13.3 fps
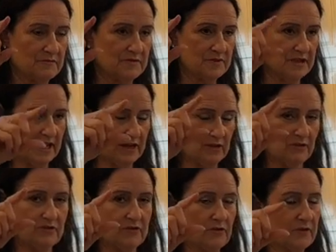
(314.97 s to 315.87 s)

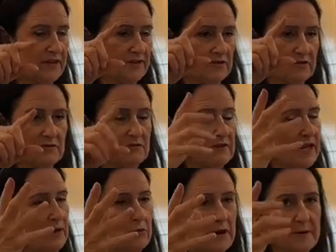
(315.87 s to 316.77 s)
cycle for either
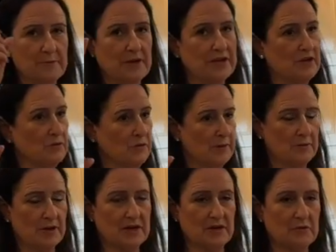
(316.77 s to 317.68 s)
like white bread or wheat
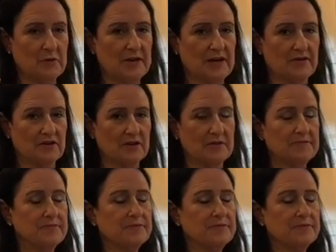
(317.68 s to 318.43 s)
bread or whatever,